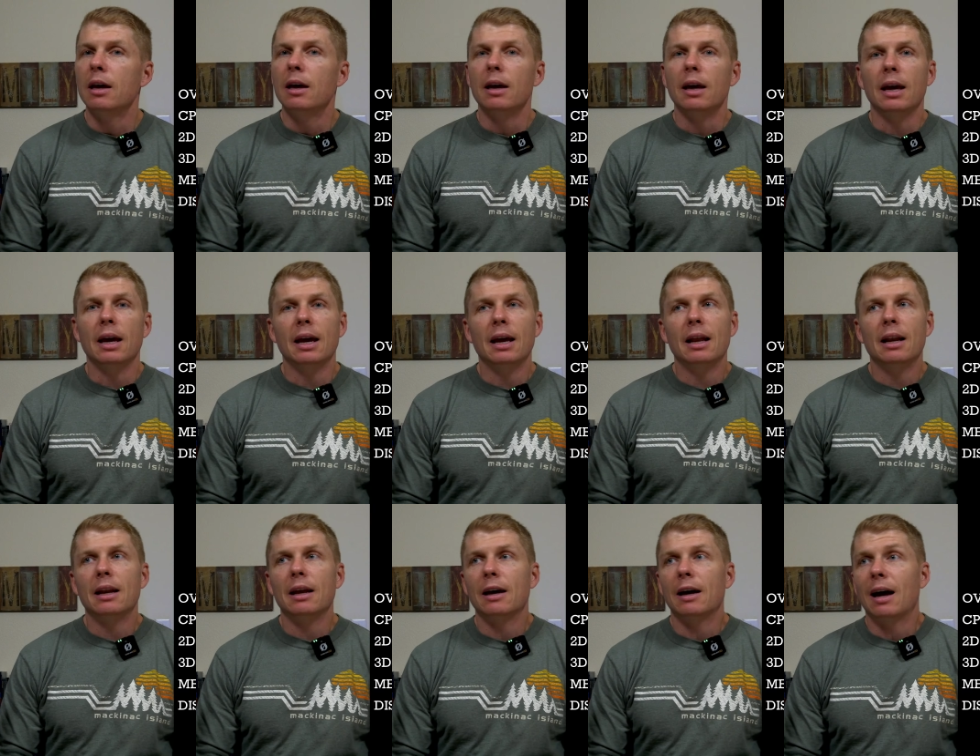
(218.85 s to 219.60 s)

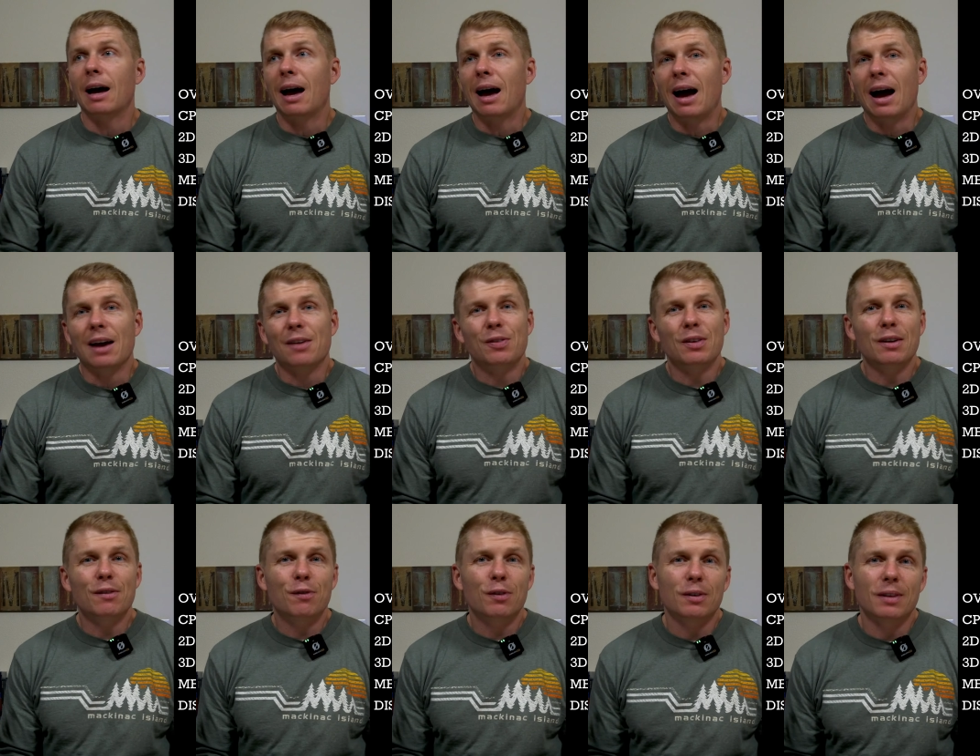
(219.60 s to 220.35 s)
And I
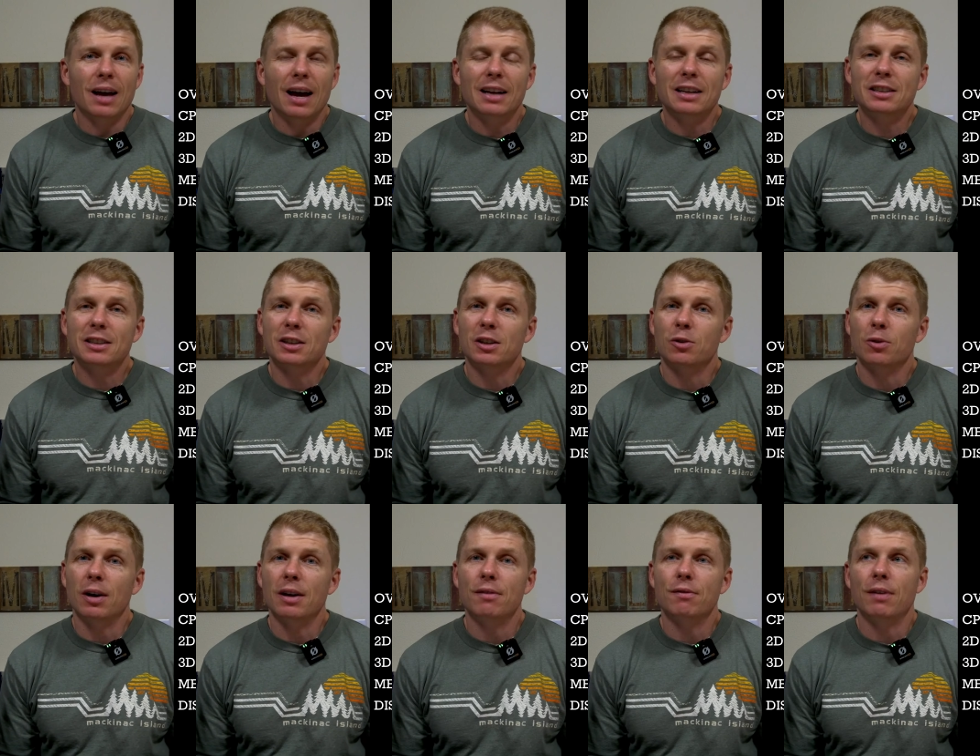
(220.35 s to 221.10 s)
think for that, it's a
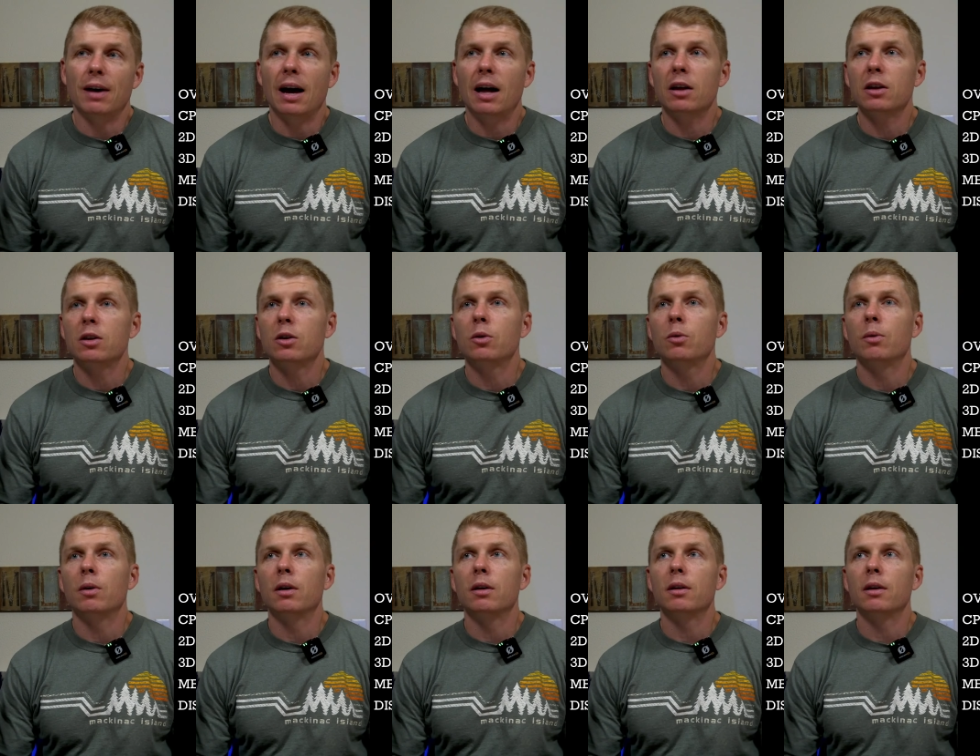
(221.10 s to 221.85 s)
great value